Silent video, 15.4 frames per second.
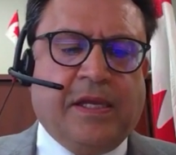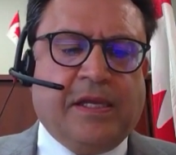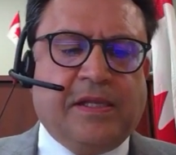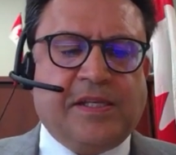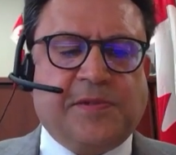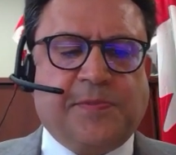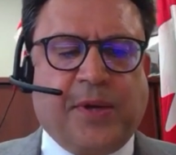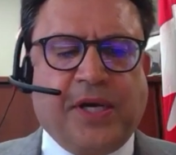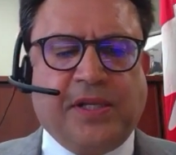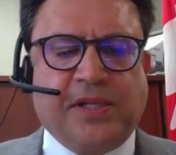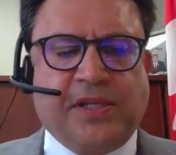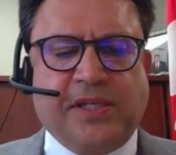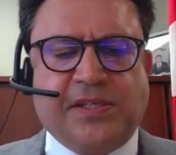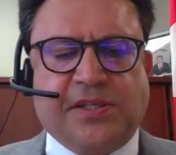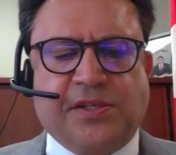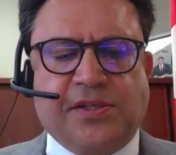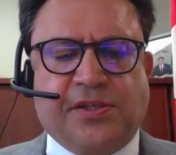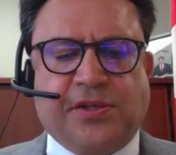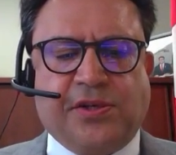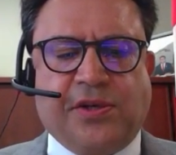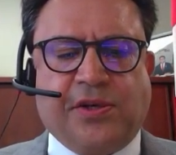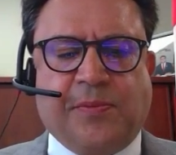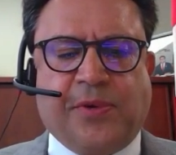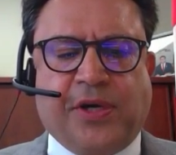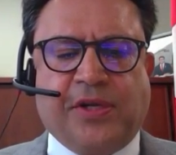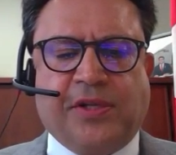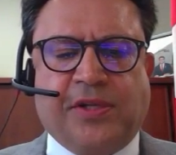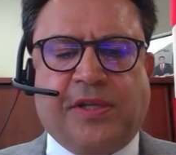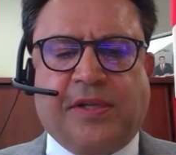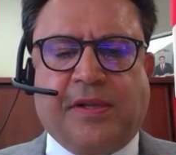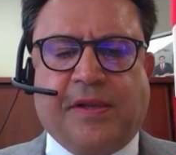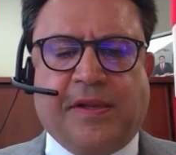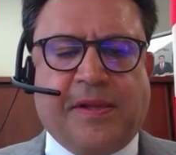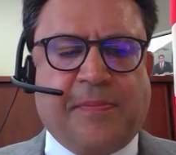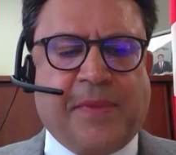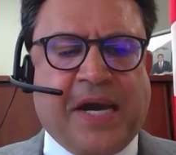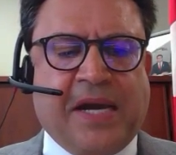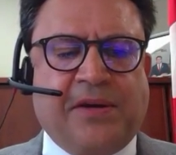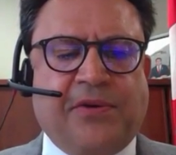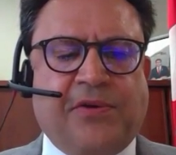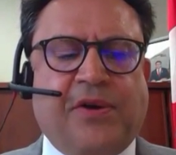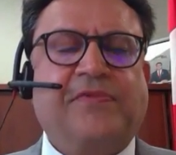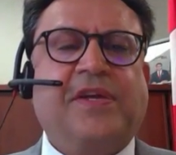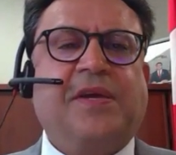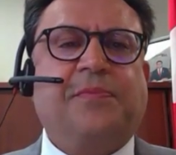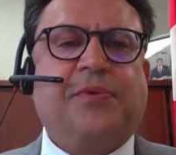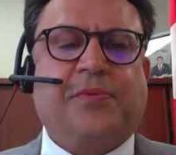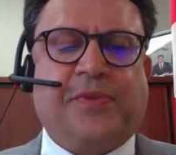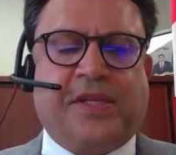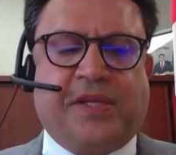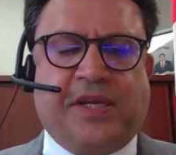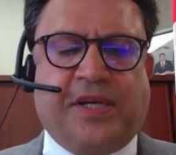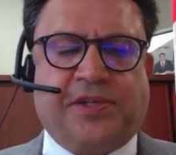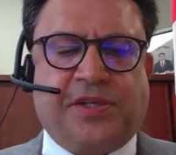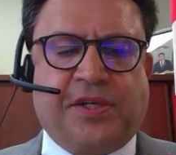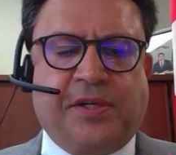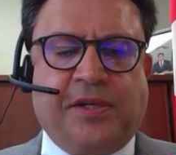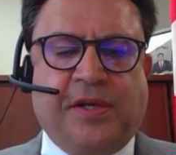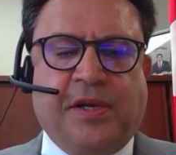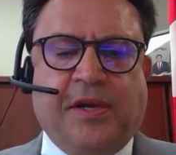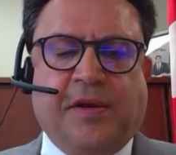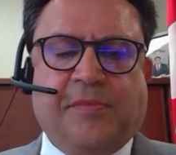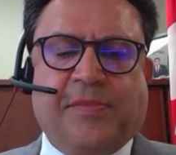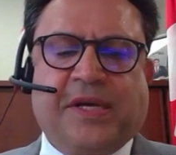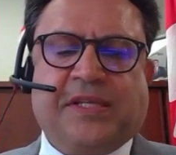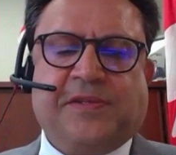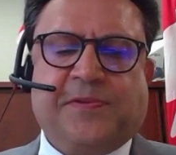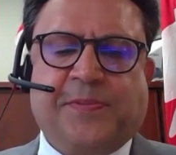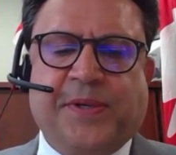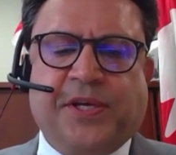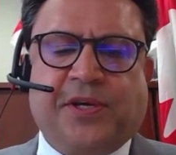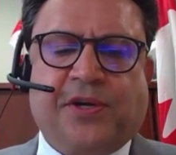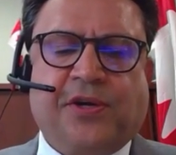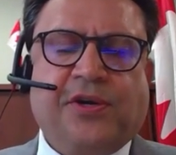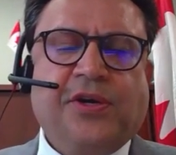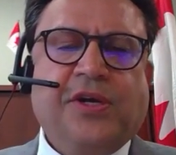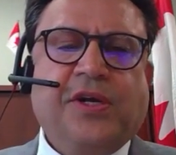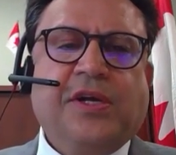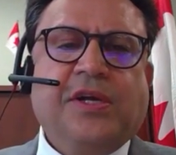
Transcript: Despite these concerns about the manner of the implementation, Madam Speaker,